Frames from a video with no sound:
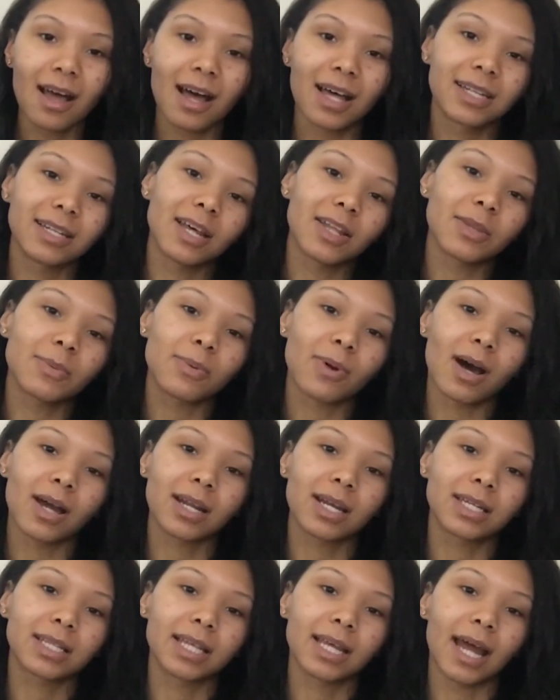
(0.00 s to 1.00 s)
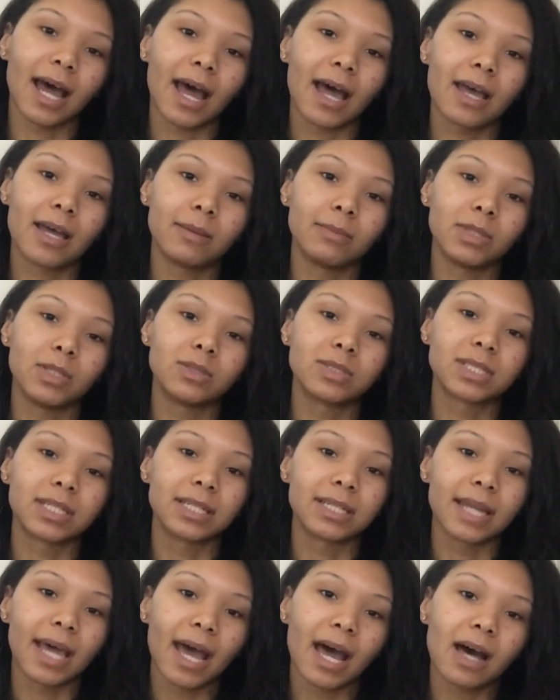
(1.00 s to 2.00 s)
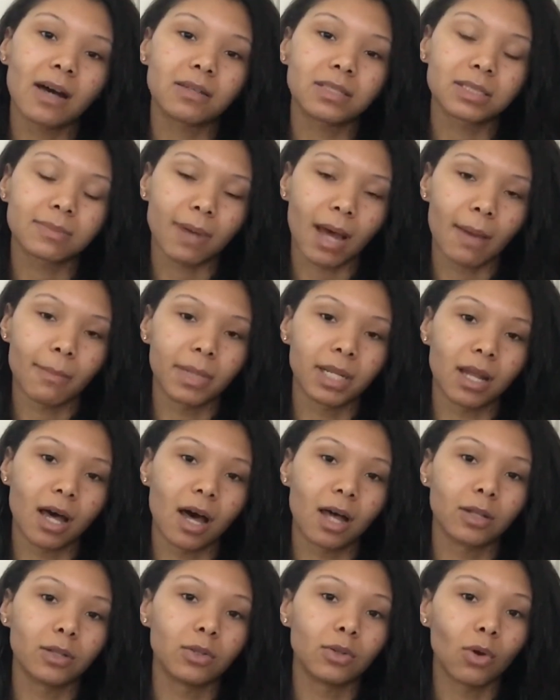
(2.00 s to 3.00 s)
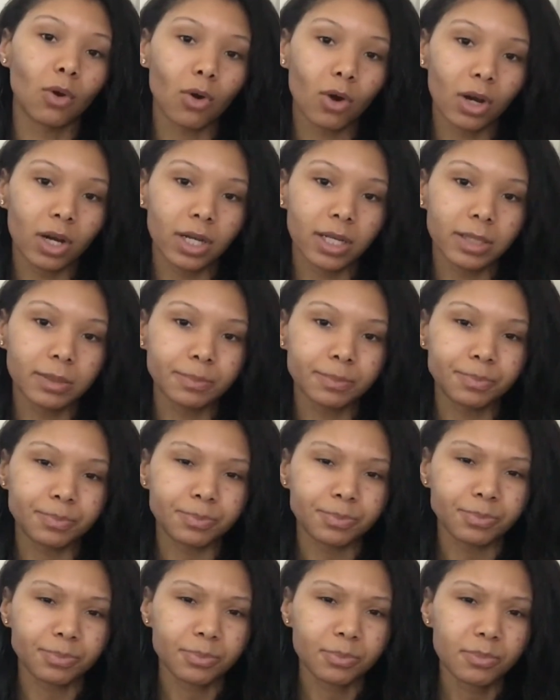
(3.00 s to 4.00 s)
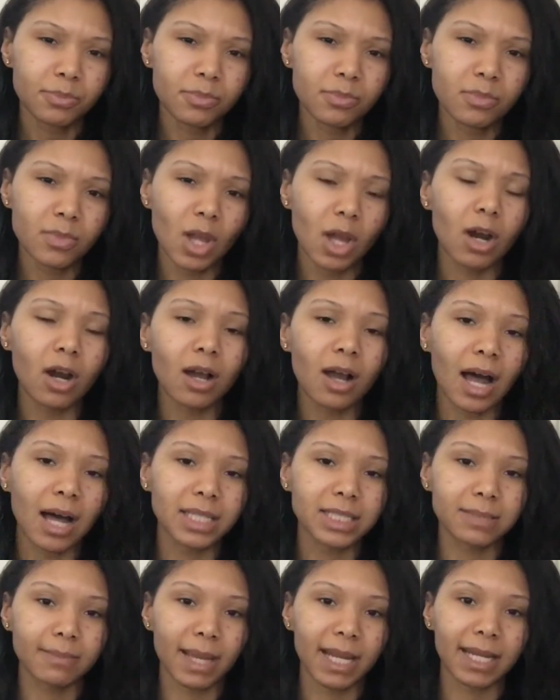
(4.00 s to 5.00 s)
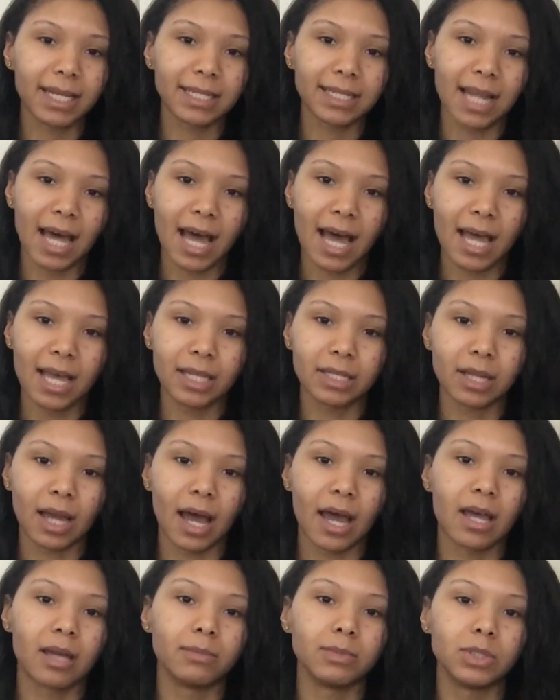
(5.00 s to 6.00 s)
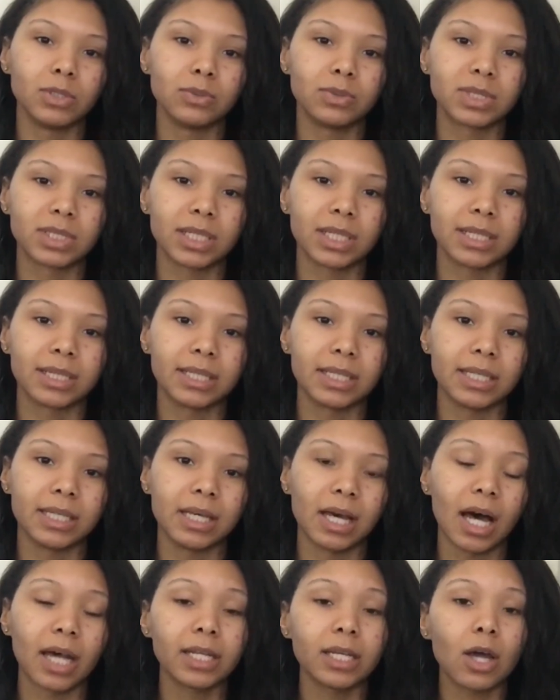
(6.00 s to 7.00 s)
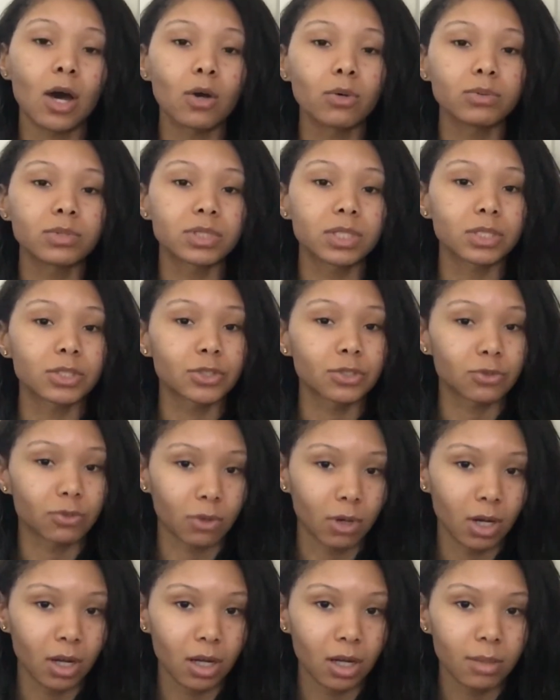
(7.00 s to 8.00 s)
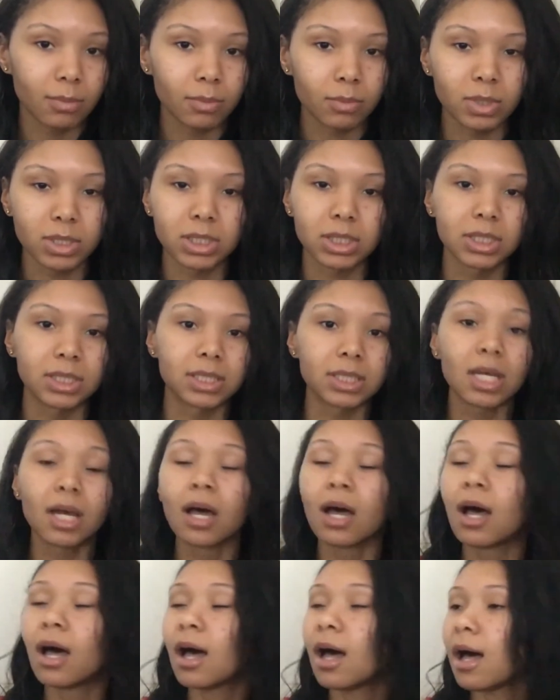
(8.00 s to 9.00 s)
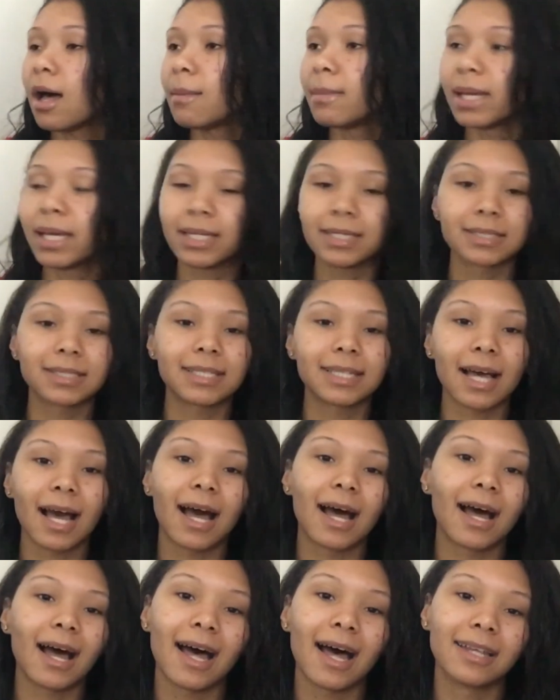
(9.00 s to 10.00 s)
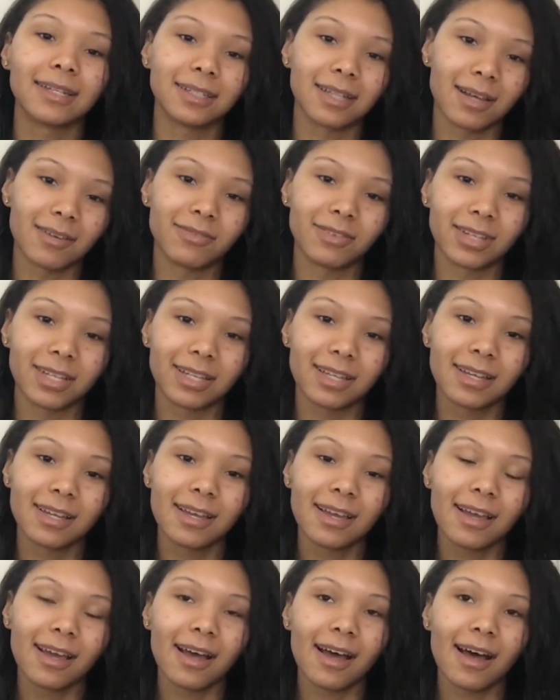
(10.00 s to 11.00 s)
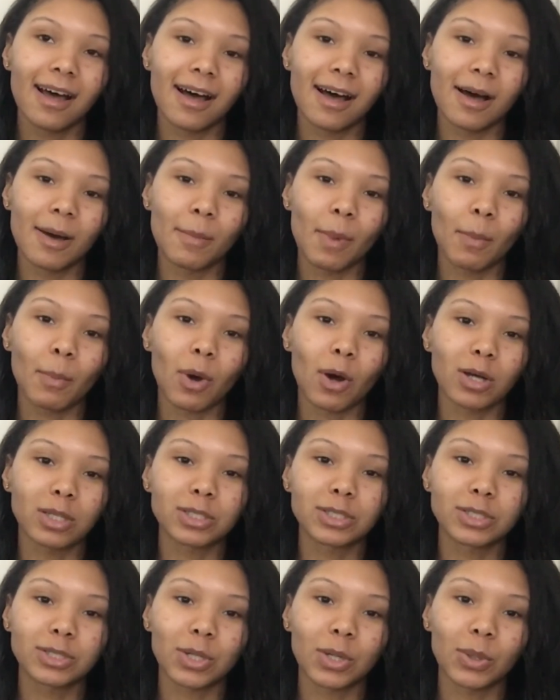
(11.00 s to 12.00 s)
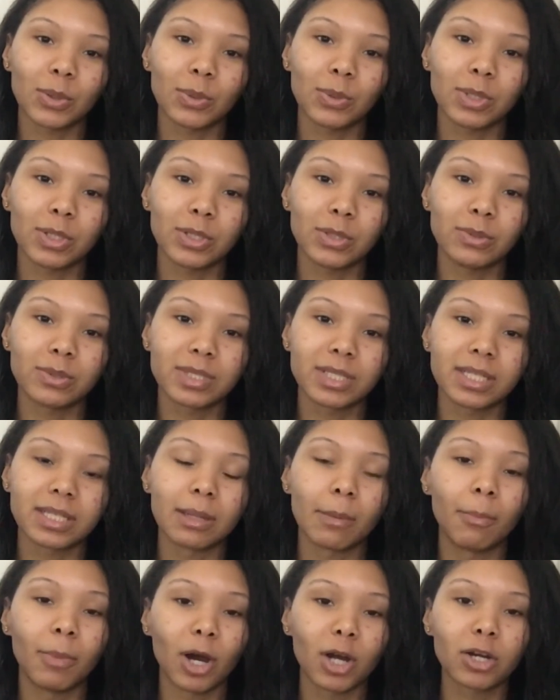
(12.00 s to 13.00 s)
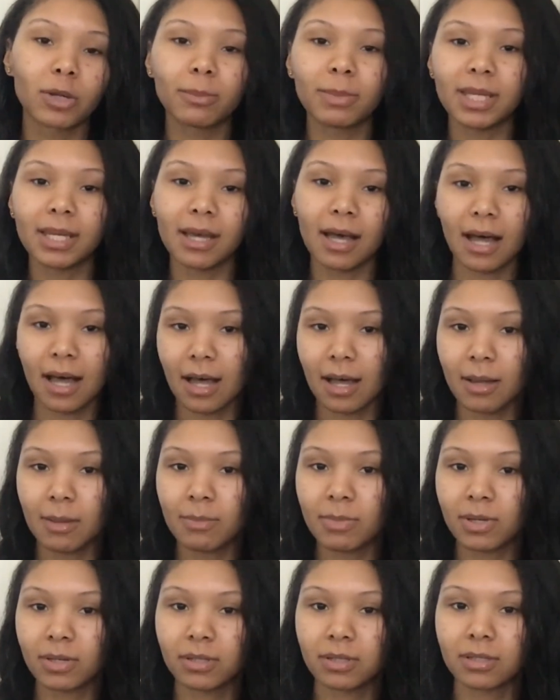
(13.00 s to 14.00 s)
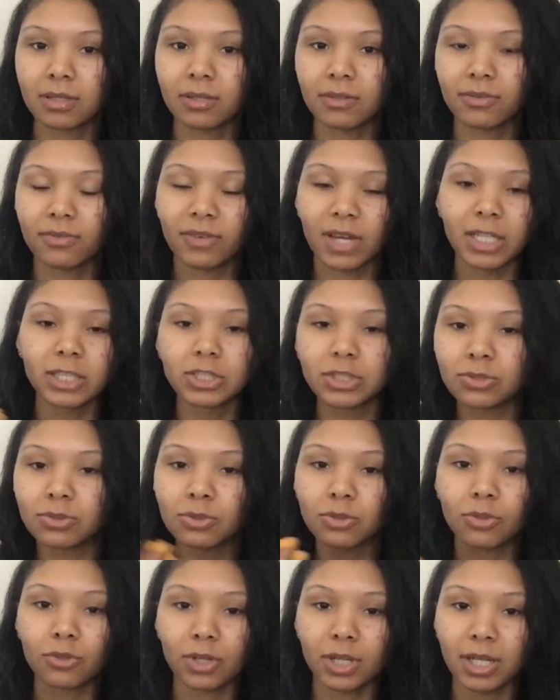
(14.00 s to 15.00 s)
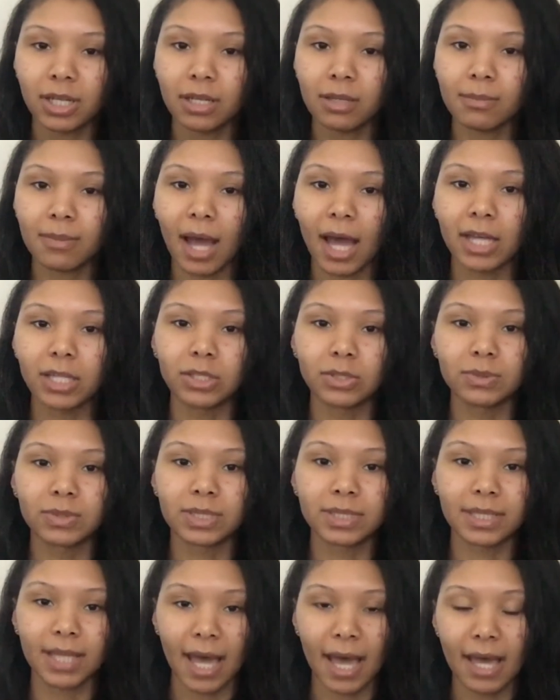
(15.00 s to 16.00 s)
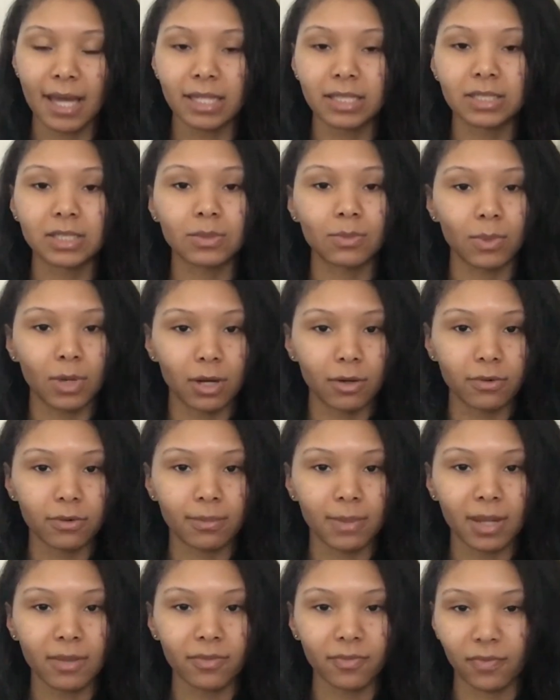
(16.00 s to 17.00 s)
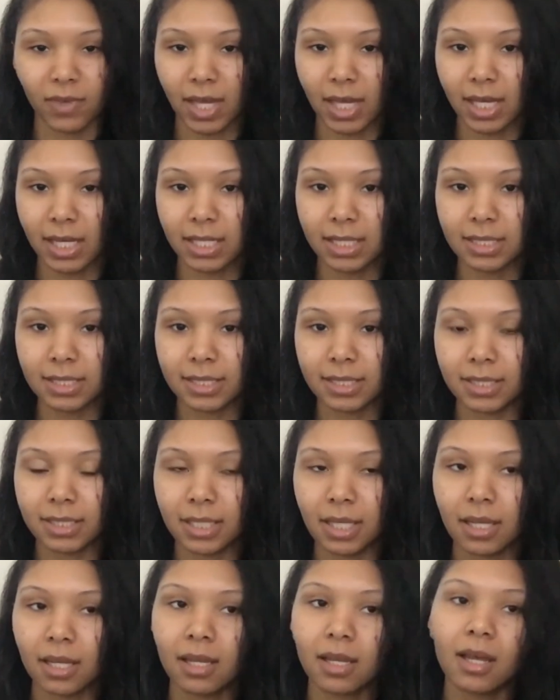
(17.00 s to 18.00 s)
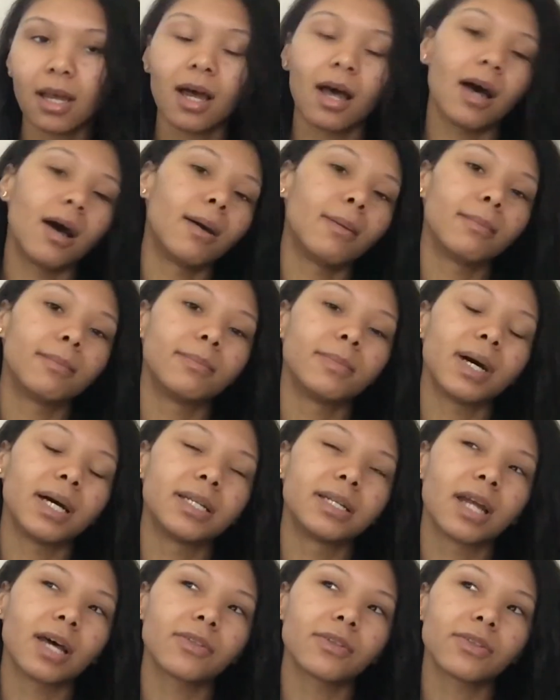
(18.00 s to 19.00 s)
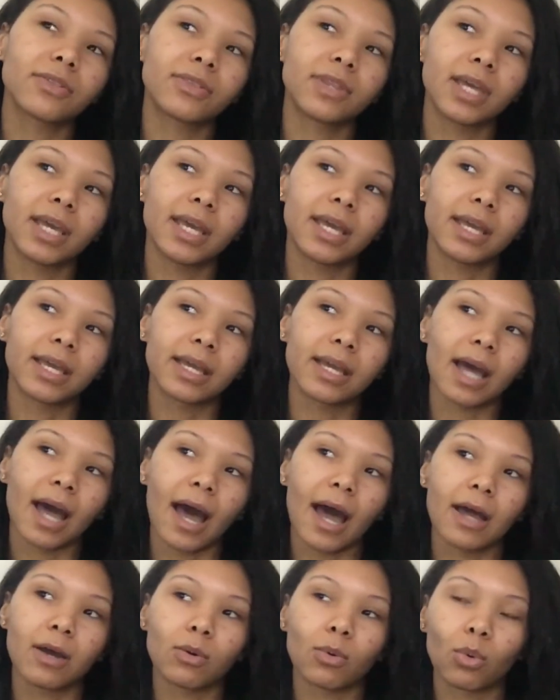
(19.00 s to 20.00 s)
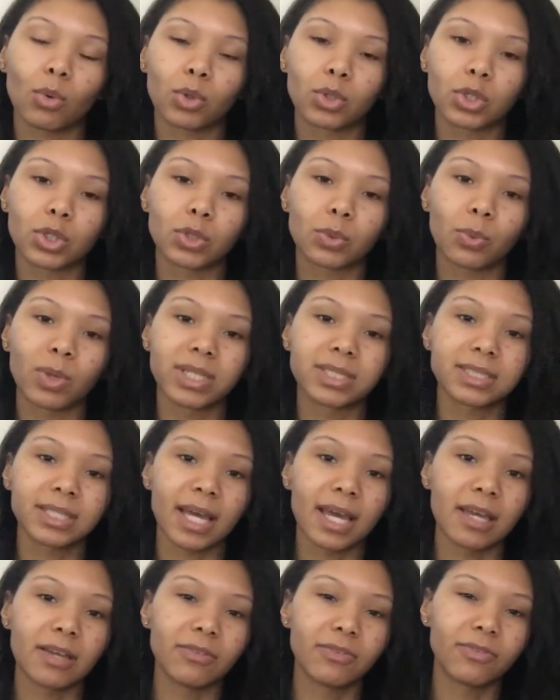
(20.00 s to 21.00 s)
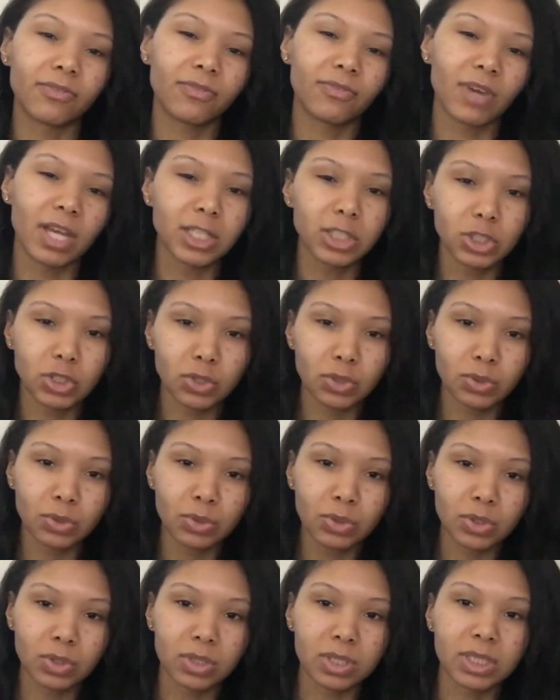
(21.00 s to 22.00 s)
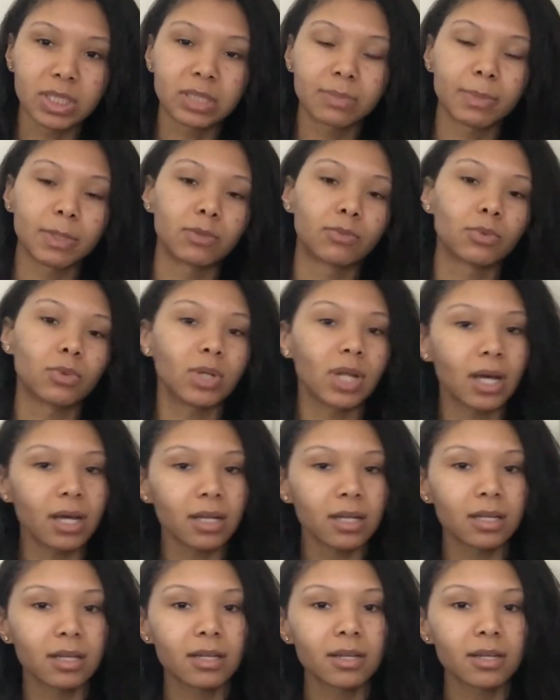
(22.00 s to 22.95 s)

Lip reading: Another product that I am using now is by MilanLauren, her cosmetic line. I am using the Honey Oats scrub, which is amazing. I love it. I'm also using the Butter Me Up facial cream. I use that as well for my face. Another thing I ordered was a facial, so the Spinrula